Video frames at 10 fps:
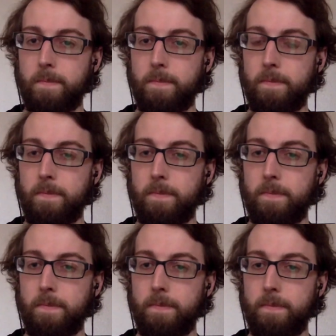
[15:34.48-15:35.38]

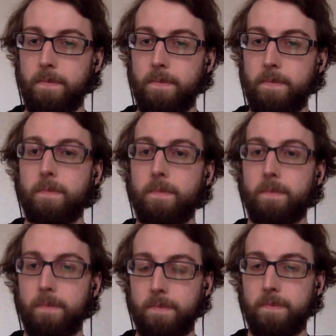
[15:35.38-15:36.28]

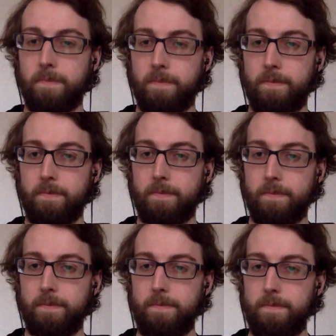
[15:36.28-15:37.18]

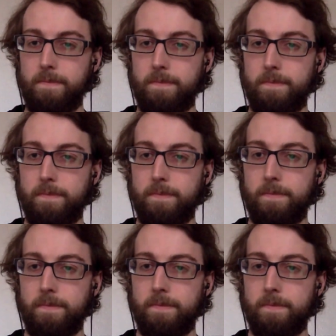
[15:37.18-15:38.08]

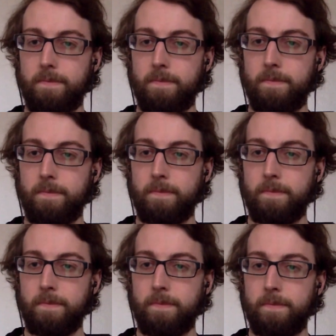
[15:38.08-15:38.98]

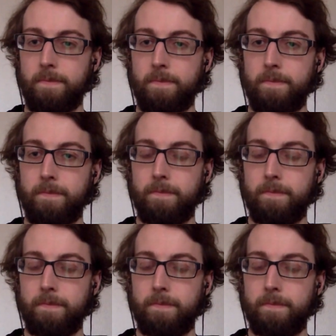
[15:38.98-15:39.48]
(not speaking)